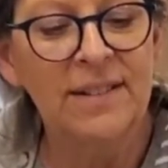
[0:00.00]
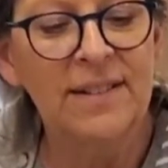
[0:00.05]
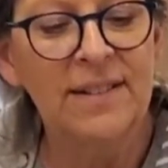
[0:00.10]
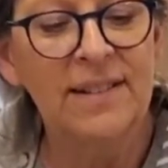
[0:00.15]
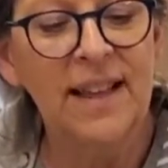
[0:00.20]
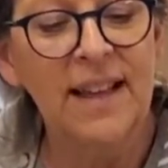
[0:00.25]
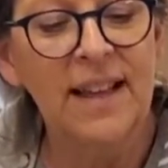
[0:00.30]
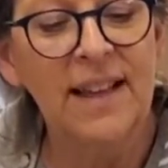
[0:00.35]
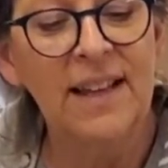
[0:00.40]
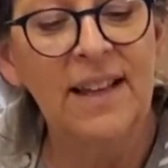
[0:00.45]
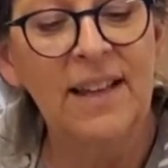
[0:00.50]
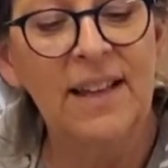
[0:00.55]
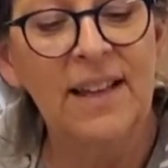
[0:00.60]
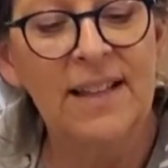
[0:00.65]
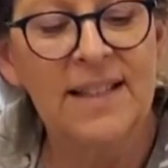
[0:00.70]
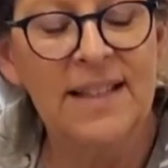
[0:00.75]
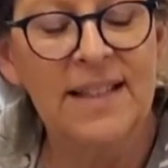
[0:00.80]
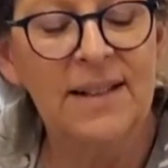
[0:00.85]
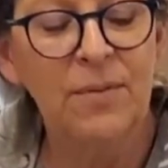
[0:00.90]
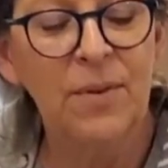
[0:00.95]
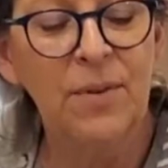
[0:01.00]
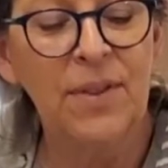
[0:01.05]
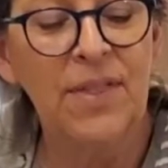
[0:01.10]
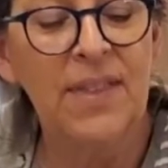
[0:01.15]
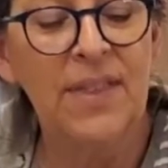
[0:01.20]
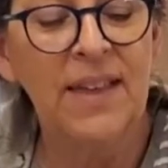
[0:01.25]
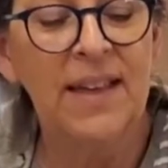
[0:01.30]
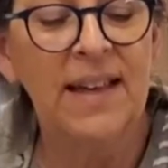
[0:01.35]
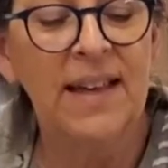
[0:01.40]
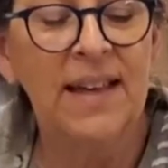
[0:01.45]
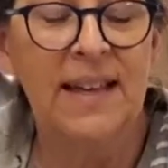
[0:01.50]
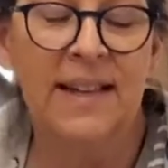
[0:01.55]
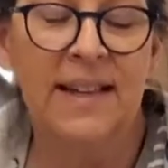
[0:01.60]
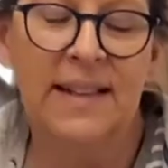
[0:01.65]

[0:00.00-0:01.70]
that it's in with the